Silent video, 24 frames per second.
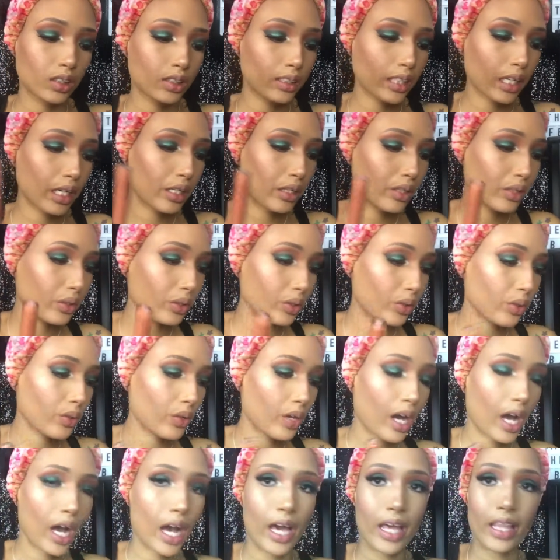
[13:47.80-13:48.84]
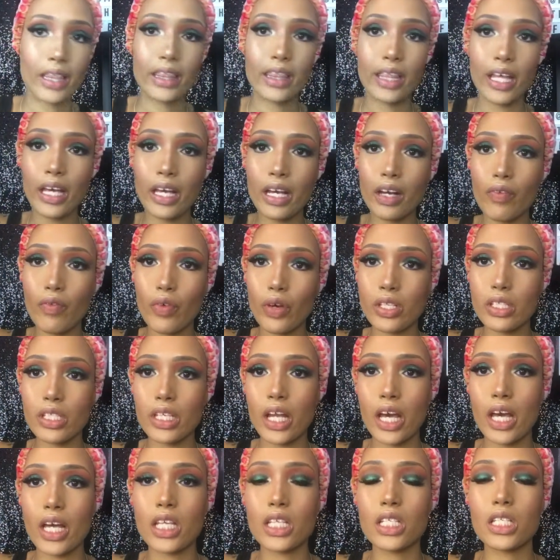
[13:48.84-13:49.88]
So I think for
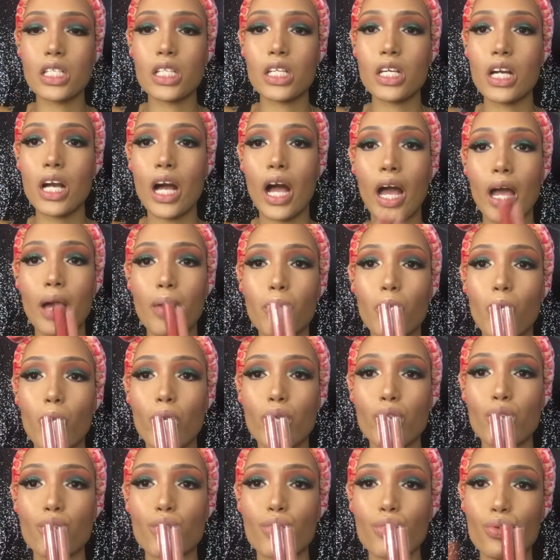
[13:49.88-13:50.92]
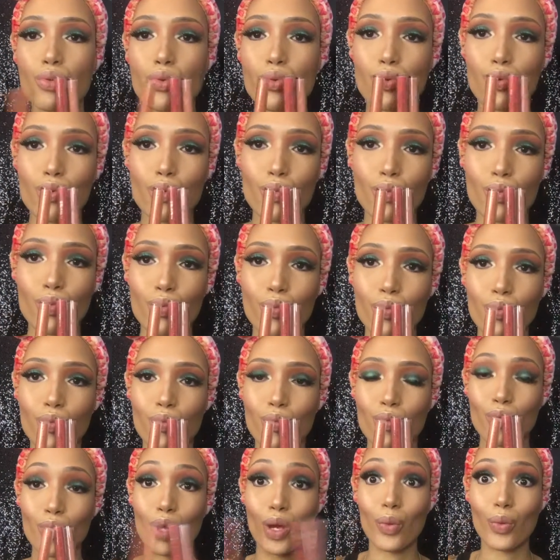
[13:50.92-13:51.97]
today's look,
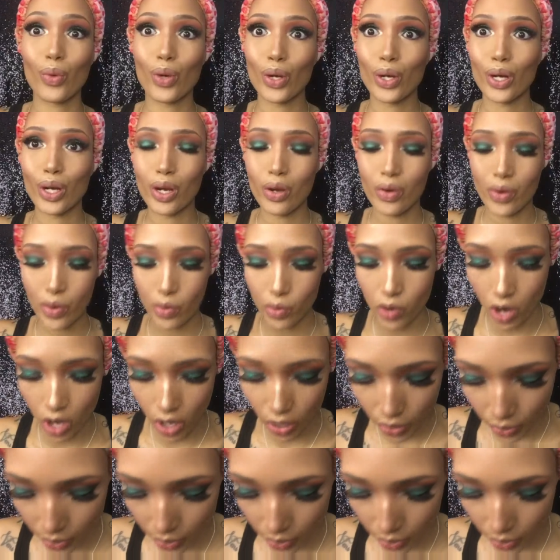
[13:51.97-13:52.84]
we're gonna go with all